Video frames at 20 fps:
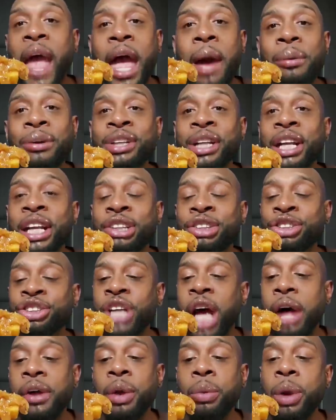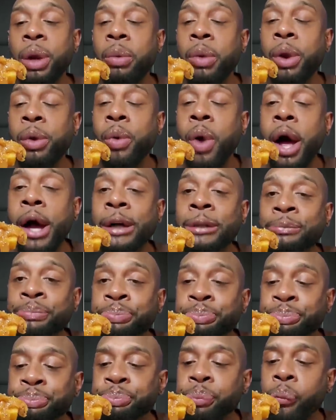It was delicious, y'all. It really, really was.